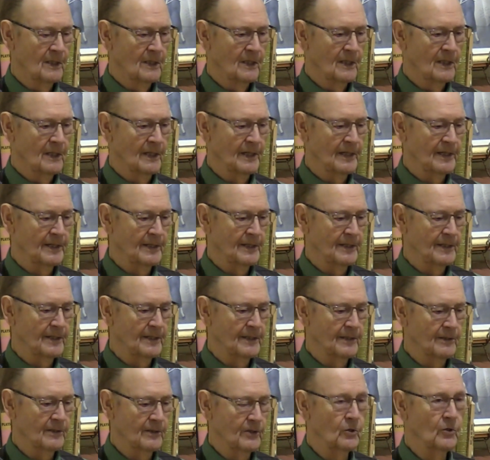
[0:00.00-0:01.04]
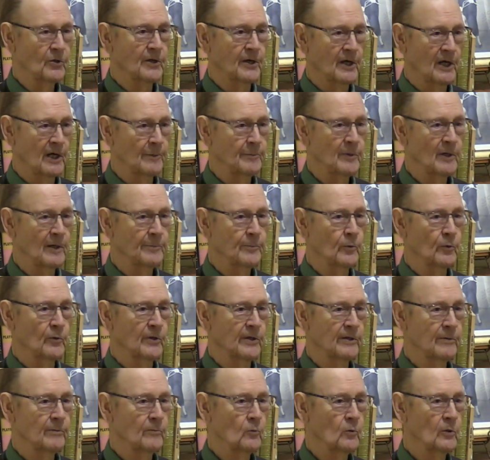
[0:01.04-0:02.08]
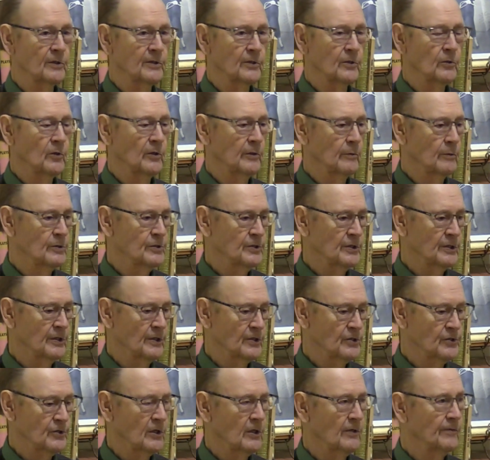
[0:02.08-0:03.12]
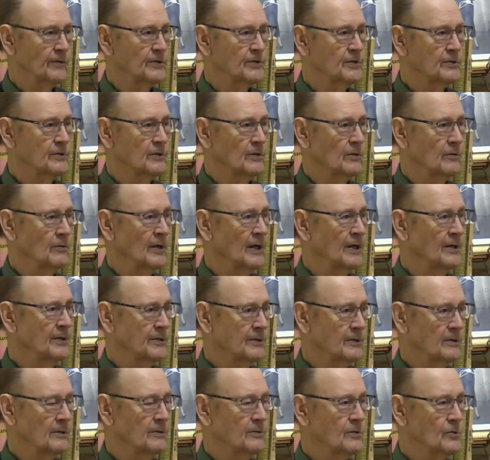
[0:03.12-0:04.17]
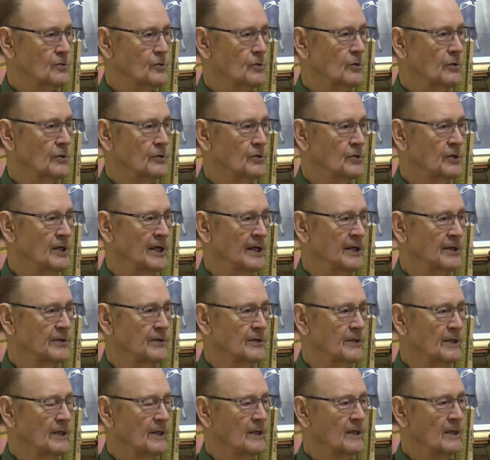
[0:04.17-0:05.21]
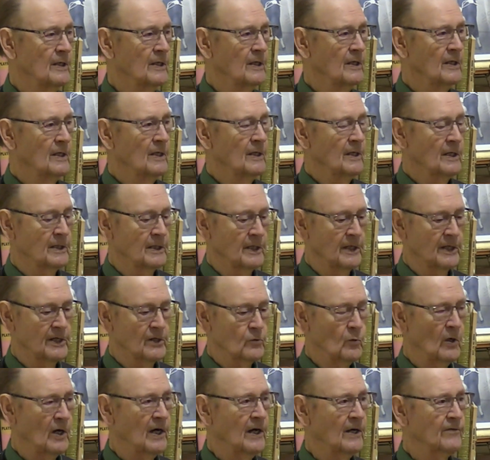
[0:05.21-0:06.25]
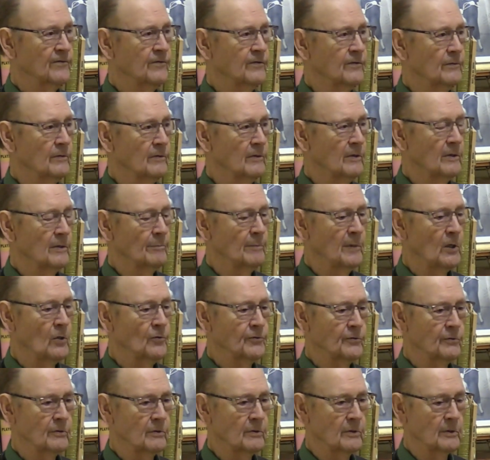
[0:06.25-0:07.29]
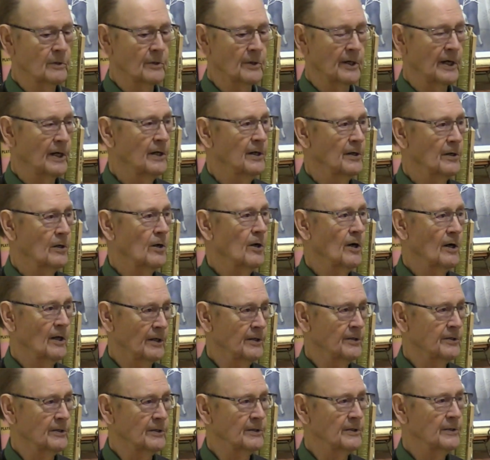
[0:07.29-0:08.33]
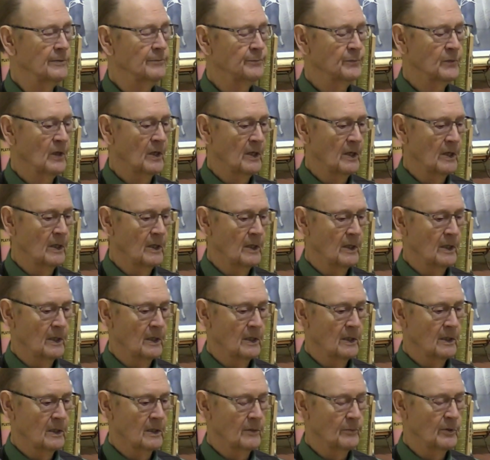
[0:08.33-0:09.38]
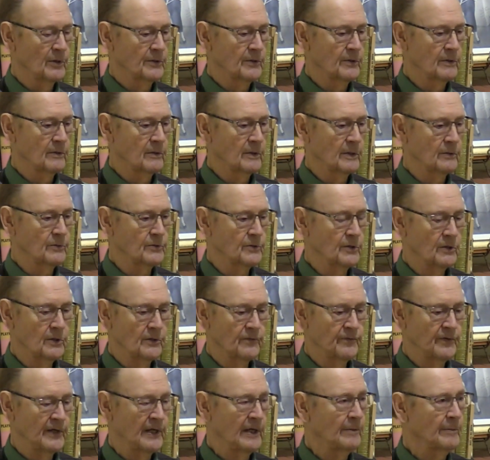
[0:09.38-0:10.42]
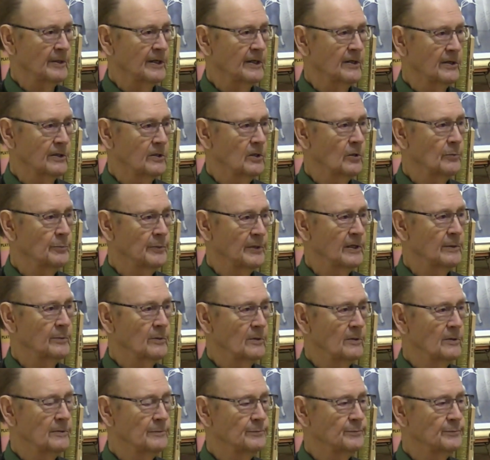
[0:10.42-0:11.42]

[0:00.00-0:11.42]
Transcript: And uh, Dewey kept up with him when Dewey was in the service right until Stuart's death. And his wife both are now in Arlington. But it was a good family and good people.